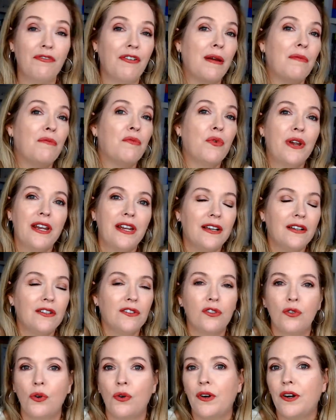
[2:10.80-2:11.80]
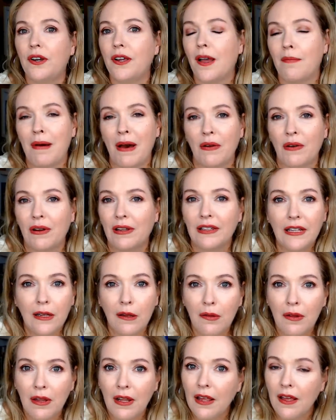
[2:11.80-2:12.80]
if I'm reading a story about a
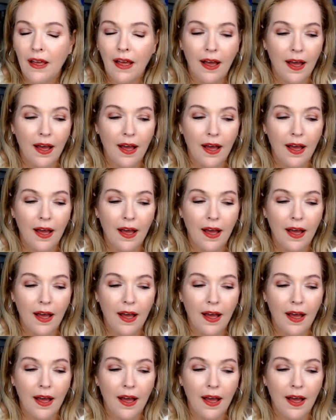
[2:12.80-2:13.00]
little